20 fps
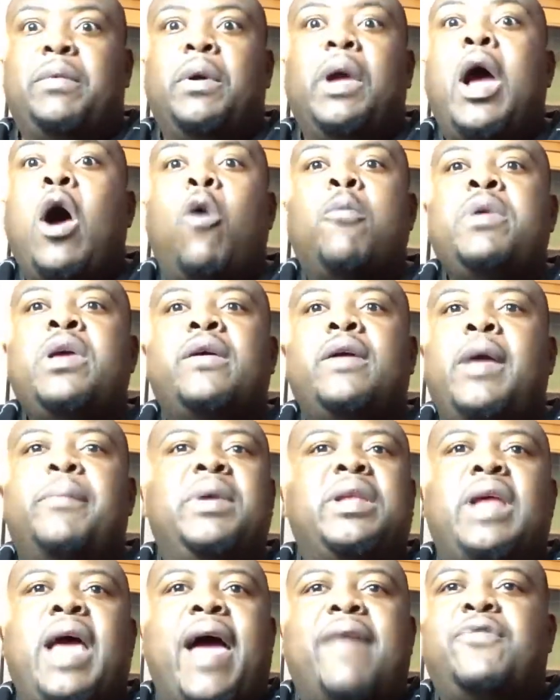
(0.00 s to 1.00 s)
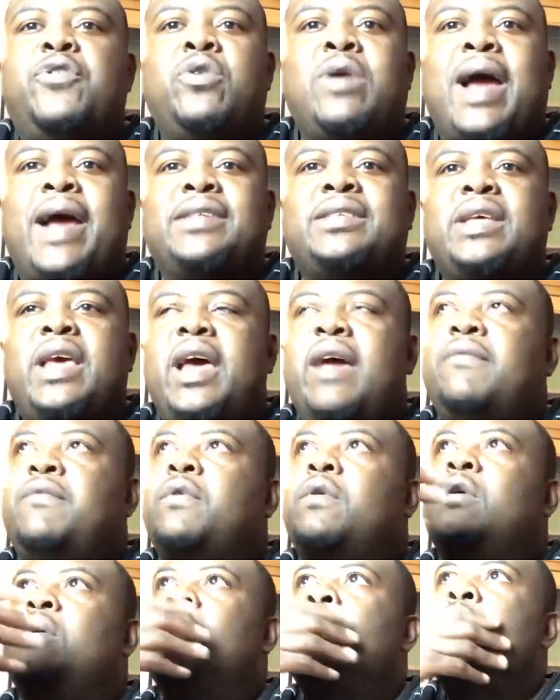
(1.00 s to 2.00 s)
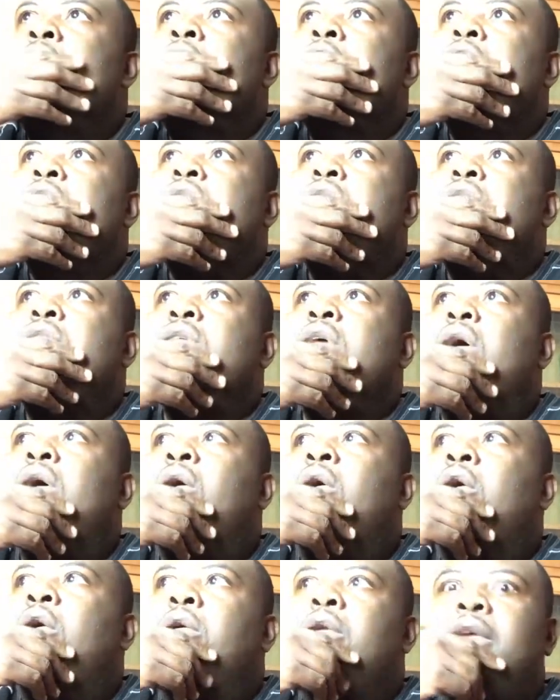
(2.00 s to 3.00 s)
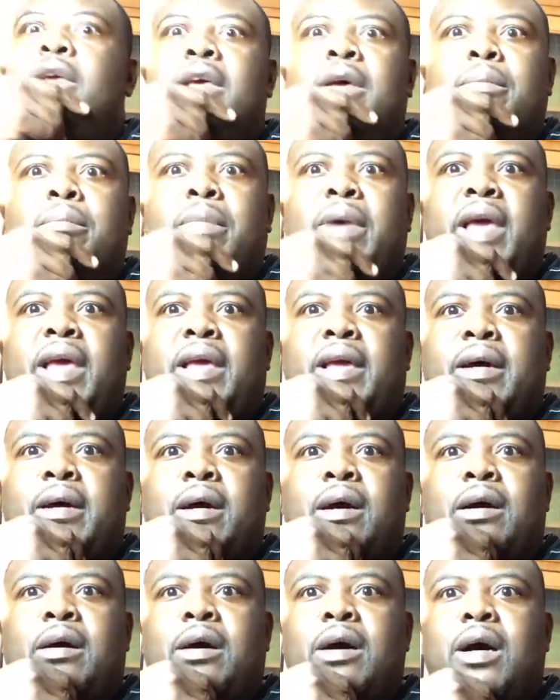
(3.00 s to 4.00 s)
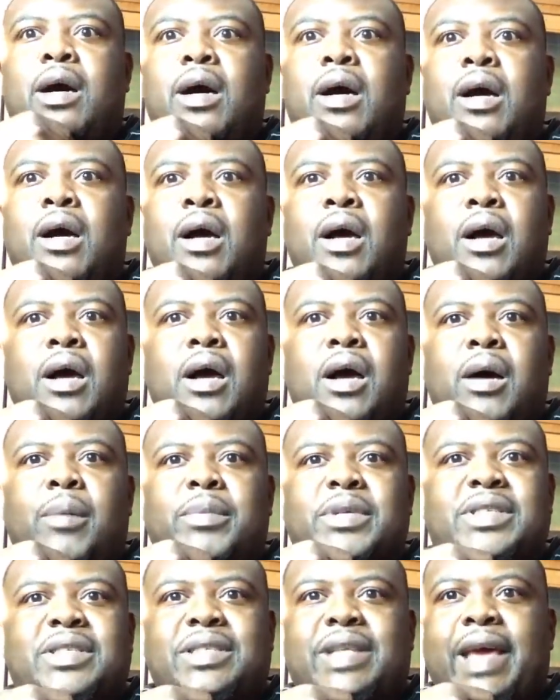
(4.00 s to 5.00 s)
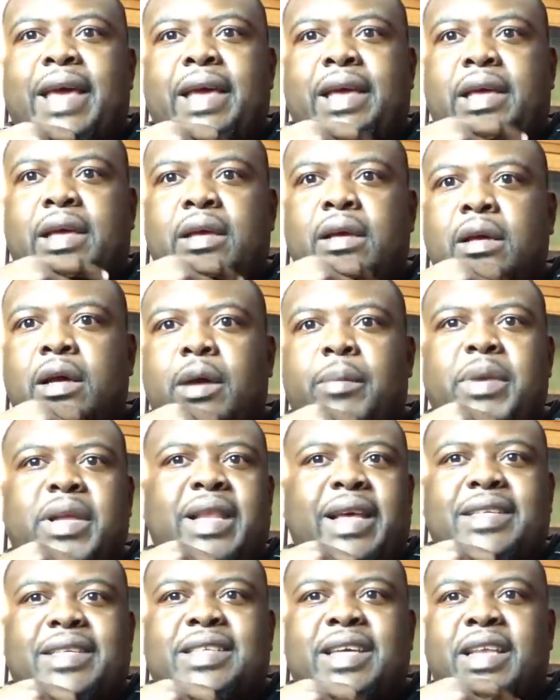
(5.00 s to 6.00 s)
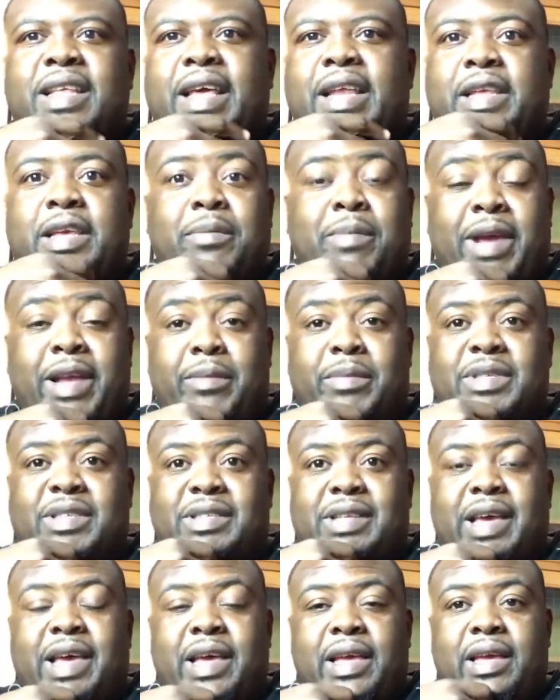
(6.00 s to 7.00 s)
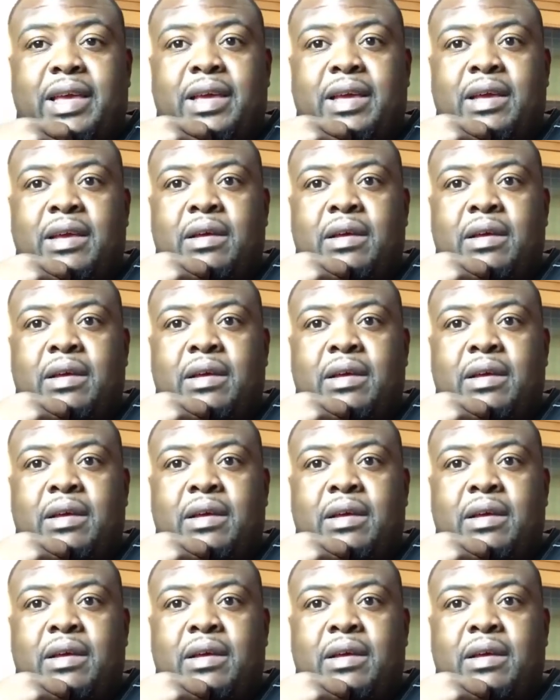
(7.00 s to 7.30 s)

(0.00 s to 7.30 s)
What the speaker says: help me. Have you guys ever heard him make a mistake? Like say that he made a mistake.